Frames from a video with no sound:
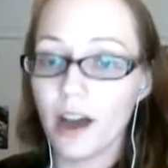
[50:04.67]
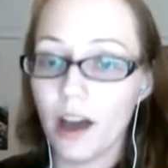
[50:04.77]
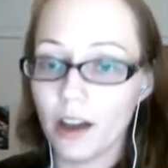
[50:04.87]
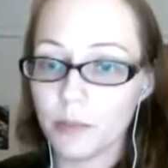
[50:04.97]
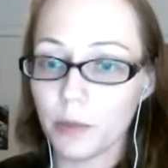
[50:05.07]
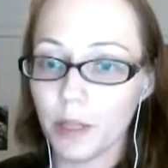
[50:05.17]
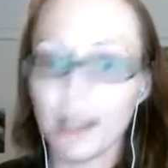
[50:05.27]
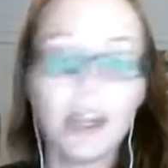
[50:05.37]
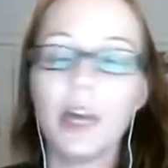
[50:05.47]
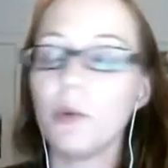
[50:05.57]
cosplay.
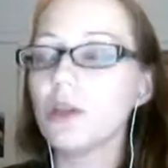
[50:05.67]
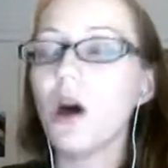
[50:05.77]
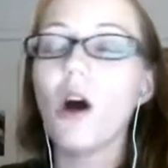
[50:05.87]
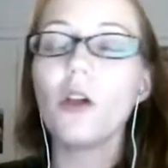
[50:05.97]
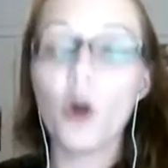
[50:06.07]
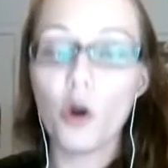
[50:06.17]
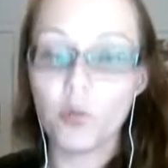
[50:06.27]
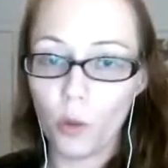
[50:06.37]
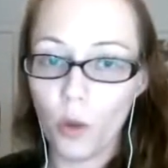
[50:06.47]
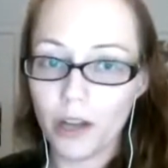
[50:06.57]
It was all
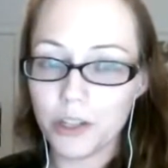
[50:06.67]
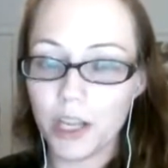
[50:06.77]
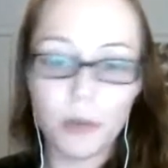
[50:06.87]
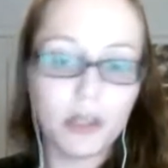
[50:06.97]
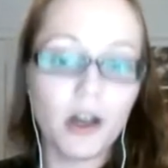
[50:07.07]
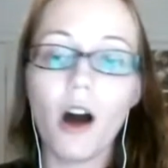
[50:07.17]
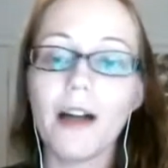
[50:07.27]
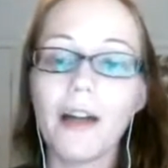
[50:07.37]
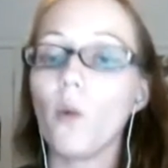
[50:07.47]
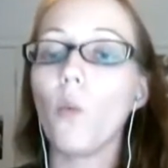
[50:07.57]
Overwatch and it was all
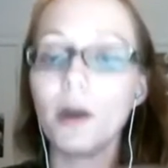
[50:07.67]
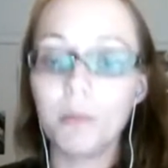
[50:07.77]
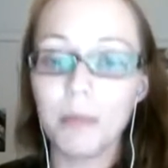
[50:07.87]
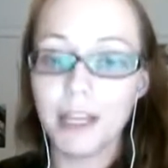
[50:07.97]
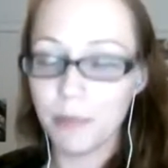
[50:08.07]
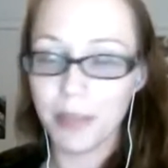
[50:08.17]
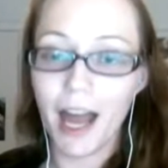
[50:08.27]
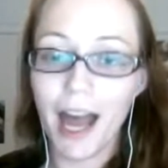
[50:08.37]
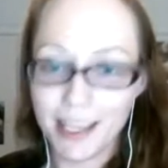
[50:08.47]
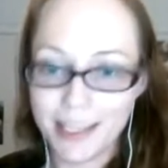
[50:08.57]
at the one meetup that
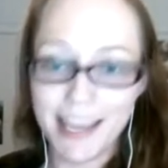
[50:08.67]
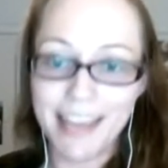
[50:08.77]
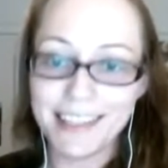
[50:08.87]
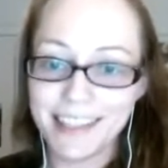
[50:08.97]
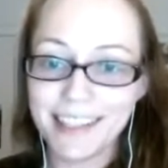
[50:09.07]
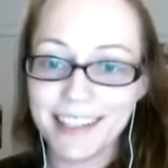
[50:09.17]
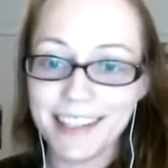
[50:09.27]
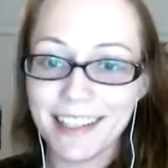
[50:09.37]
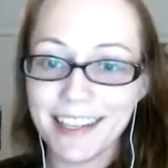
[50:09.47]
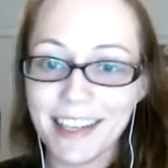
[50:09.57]
I attended.
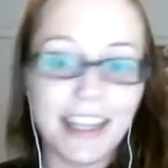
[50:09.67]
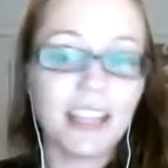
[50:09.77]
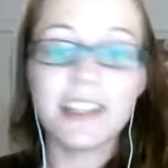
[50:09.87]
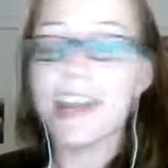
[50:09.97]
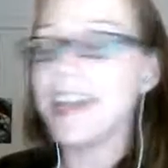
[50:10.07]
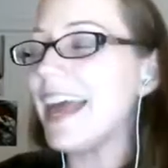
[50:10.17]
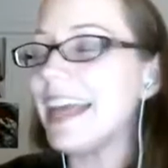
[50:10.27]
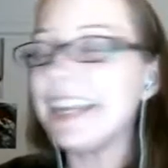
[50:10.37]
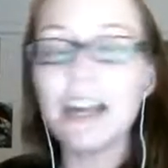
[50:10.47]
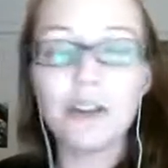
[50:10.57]
They didn't take
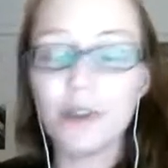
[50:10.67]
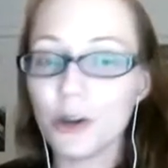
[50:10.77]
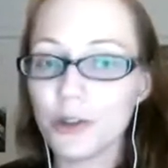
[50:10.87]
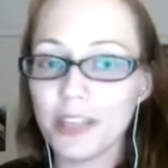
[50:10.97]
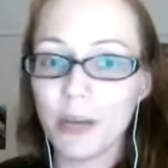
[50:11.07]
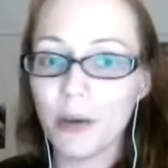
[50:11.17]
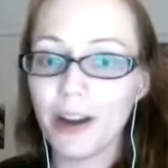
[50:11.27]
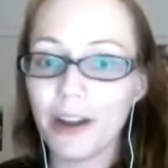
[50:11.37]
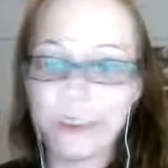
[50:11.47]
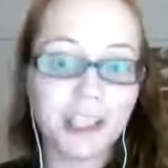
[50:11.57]
any other photos anywhere
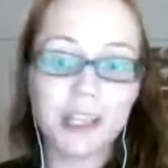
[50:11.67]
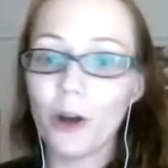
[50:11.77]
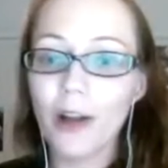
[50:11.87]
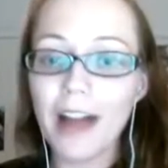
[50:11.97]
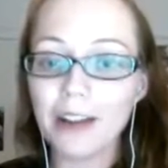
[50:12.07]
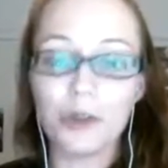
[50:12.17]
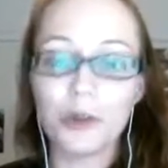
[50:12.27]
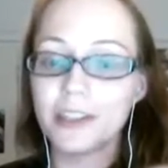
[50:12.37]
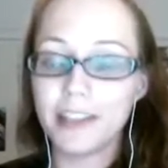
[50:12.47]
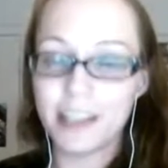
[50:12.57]
else because they were all
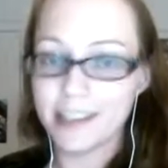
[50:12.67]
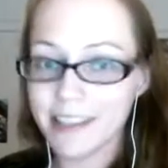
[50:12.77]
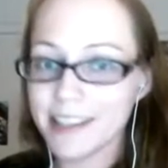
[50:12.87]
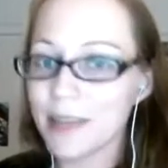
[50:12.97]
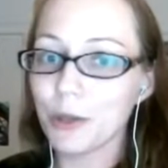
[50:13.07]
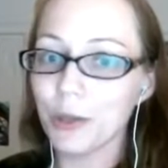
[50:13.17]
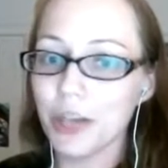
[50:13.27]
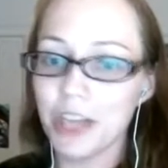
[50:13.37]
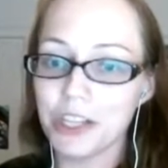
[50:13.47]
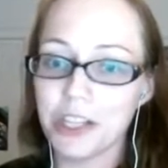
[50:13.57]
outdoors in the exact same
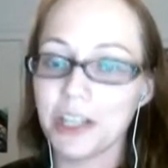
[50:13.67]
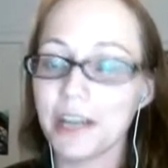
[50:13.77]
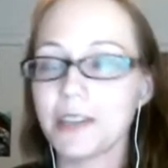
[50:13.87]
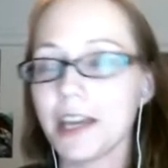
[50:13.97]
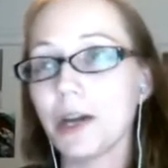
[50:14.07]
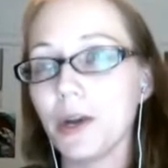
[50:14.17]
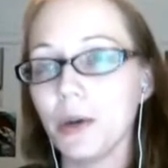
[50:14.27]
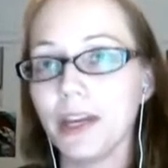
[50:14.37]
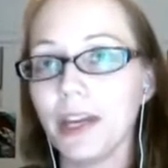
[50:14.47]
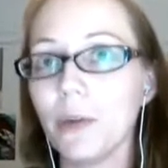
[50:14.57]
location. And I was like,
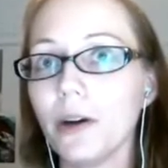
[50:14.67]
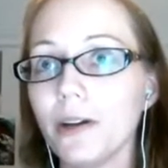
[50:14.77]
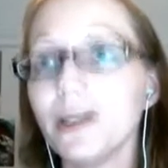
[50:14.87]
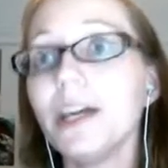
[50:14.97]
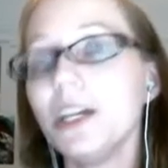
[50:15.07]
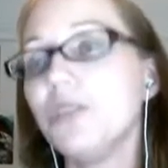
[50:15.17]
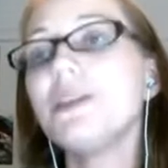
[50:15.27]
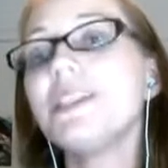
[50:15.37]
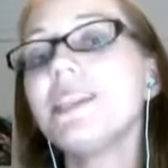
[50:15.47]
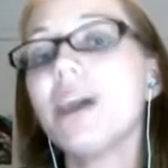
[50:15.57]
okay, well, you
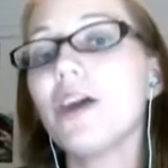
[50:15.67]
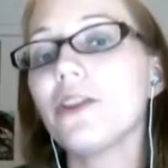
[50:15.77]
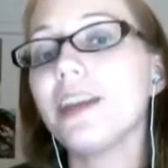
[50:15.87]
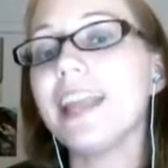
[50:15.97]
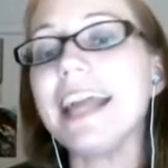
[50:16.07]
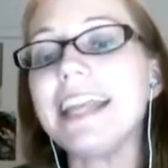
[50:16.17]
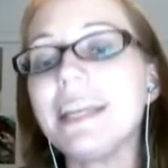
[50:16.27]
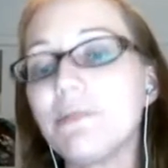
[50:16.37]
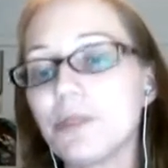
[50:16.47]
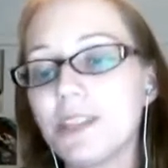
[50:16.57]
missed the other
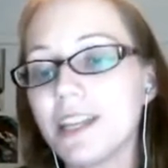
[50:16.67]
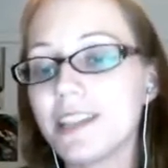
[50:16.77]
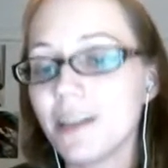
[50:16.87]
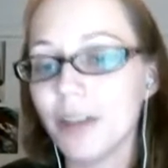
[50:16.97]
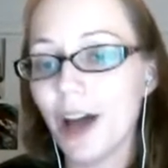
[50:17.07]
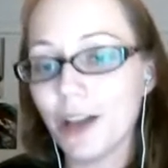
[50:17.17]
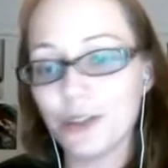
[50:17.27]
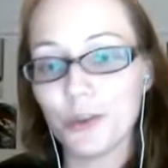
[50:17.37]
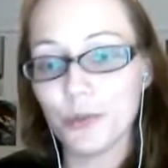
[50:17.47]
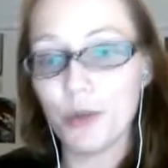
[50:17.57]
90% of the
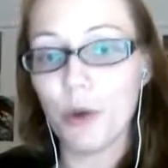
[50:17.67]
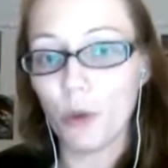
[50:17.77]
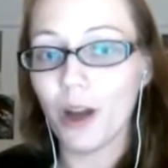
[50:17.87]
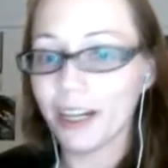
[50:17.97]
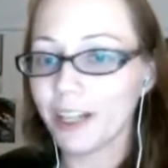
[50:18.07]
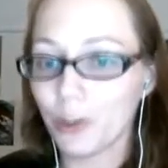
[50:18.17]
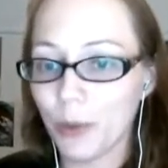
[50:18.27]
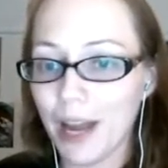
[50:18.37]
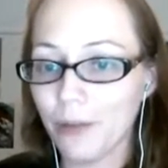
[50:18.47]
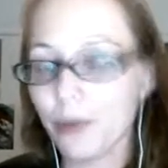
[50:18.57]
costumes that were walking
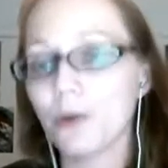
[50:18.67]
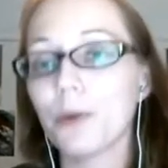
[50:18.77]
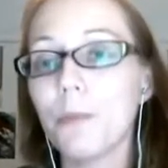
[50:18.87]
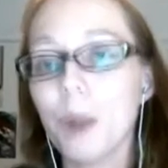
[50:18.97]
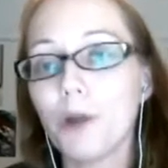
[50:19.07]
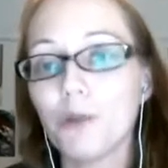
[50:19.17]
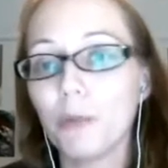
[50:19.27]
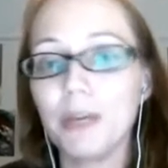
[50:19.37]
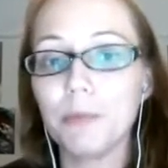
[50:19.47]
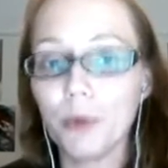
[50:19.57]
around. There were Marvel
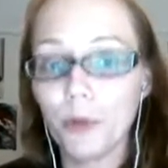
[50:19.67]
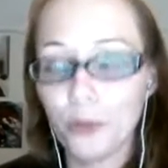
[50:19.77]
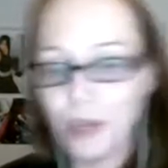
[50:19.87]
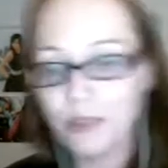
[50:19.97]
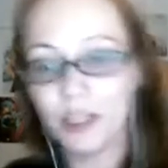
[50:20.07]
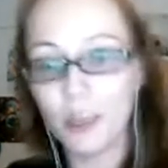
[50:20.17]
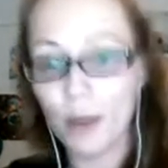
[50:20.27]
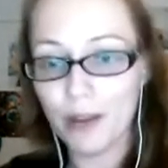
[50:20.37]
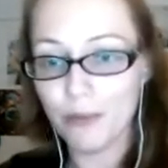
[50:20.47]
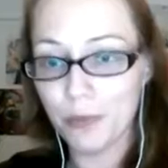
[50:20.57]
people 3 feet away
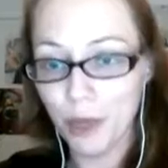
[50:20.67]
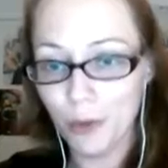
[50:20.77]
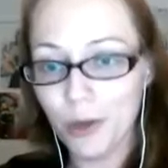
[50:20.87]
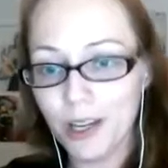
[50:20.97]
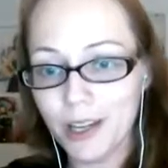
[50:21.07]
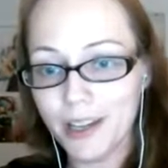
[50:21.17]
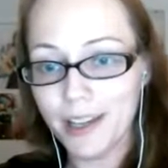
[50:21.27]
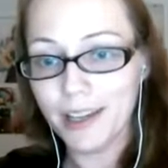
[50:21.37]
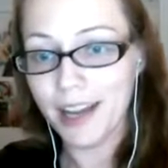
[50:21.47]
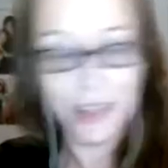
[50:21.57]
from you.
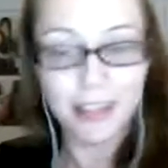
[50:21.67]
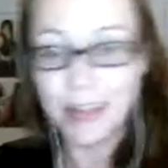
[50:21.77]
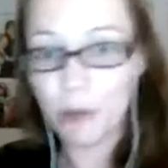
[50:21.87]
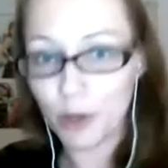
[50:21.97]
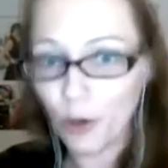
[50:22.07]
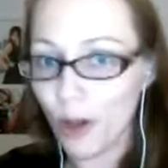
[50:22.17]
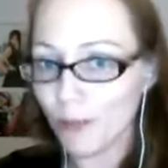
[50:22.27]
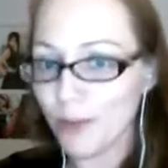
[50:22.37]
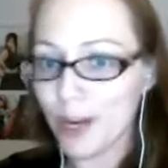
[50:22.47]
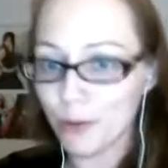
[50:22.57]
And I think they would have
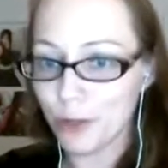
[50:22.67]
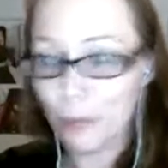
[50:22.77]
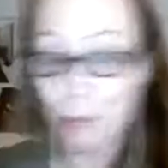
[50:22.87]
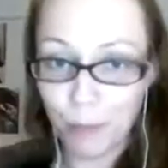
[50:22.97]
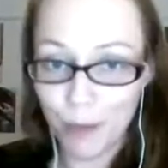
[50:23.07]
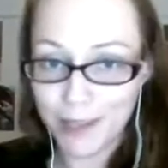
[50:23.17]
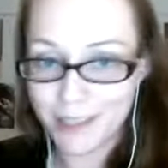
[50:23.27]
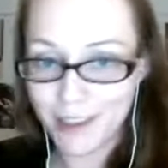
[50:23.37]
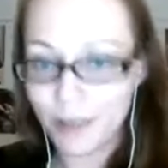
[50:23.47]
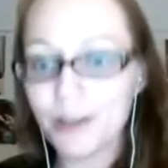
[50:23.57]
qualified for your best
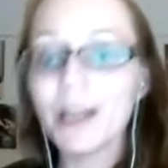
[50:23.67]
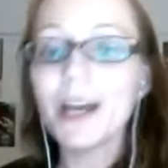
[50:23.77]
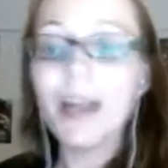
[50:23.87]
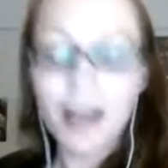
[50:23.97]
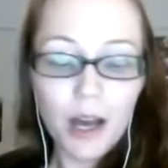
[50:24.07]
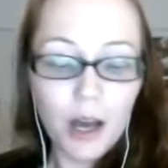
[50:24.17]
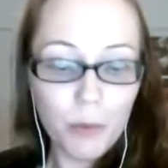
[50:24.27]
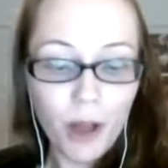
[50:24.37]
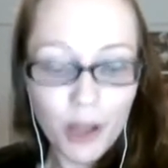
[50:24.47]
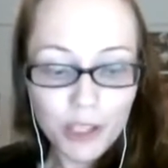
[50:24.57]
of.
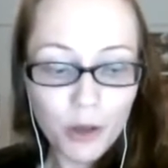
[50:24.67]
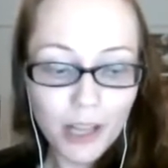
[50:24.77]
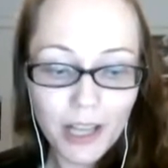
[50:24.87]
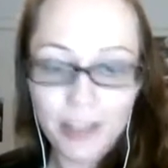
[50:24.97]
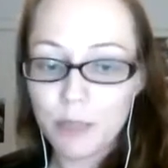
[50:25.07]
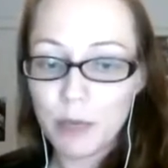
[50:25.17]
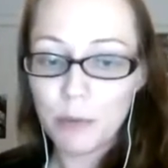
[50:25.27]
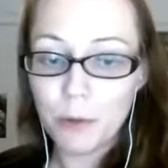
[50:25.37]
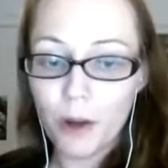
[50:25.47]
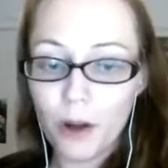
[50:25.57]
But also a lot of these
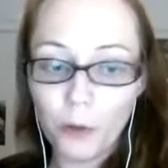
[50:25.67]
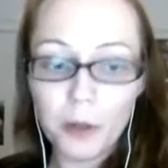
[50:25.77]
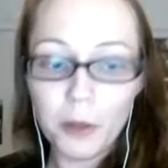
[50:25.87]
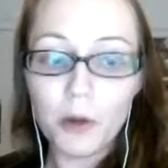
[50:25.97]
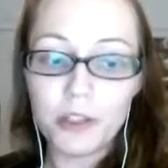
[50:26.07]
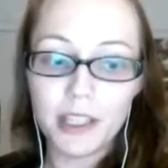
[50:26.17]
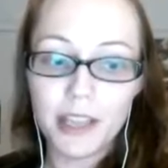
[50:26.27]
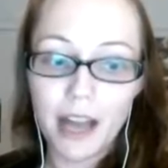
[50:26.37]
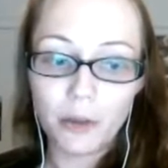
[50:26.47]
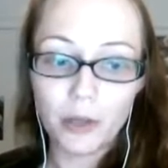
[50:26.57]
people are only posting
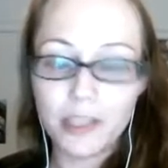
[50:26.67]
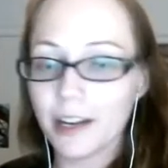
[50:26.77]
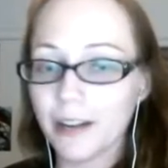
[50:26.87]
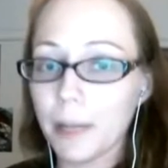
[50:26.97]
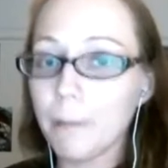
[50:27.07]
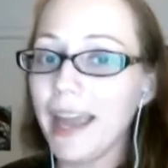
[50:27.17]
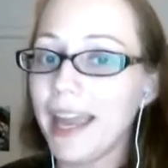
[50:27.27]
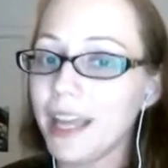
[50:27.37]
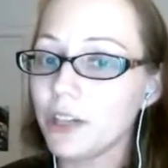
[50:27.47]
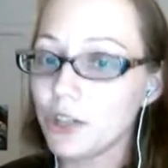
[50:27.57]
galleries that are like
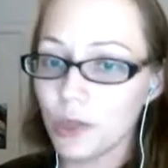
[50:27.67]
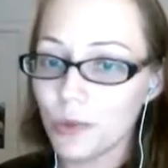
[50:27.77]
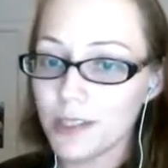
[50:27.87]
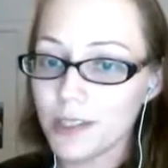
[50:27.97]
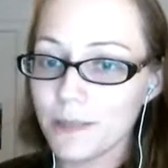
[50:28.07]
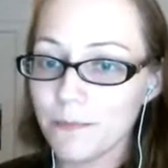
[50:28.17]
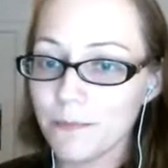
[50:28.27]
paid shoots.